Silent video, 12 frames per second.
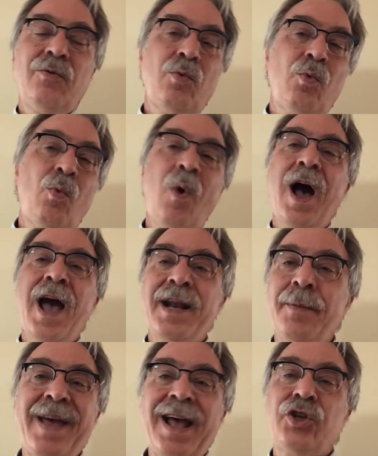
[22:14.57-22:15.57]

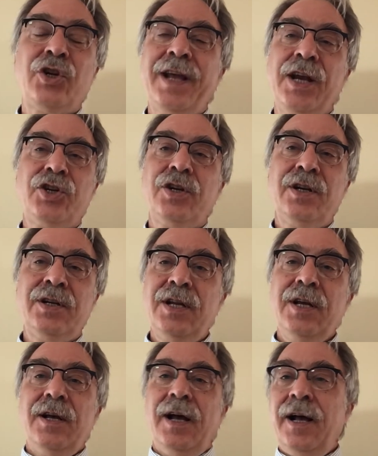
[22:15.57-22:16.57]
wide
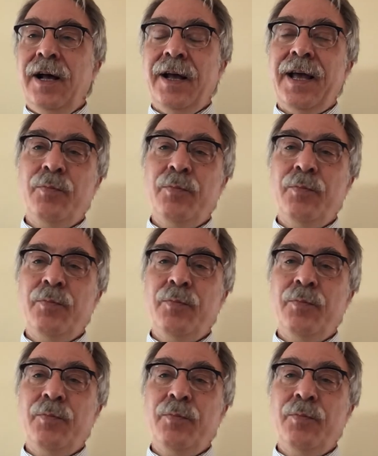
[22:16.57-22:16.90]
imagination uh,